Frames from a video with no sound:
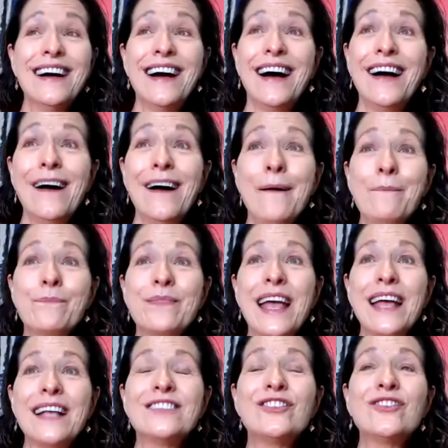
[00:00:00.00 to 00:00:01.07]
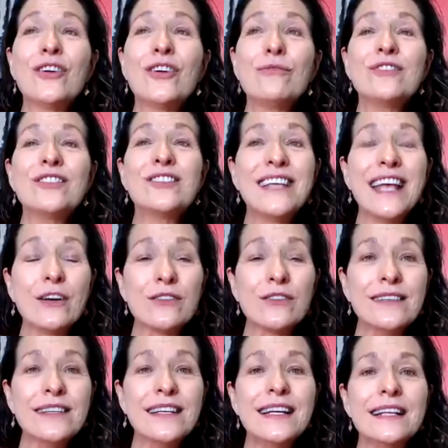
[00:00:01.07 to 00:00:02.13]
And so
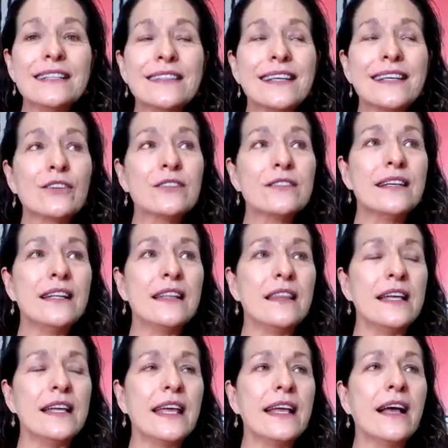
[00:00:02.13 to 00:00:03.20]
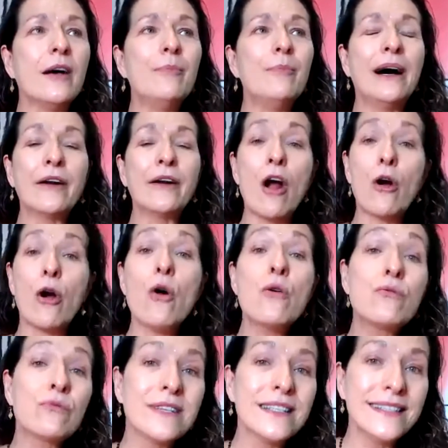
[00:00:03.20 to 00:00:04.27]
scarcity and scarcity thinking about our own
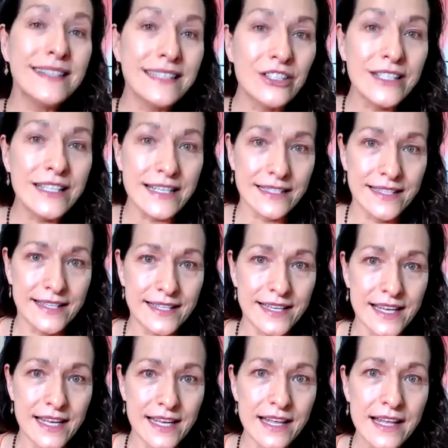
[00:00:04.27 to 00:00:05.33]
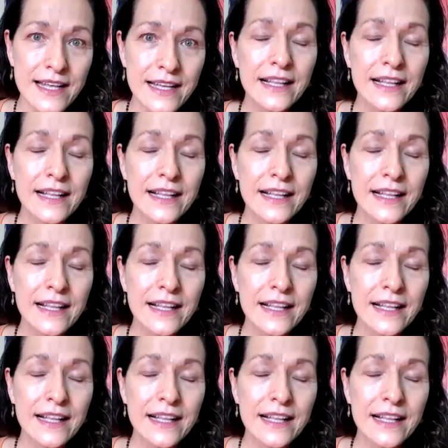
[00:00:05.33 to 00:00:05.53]
resiliency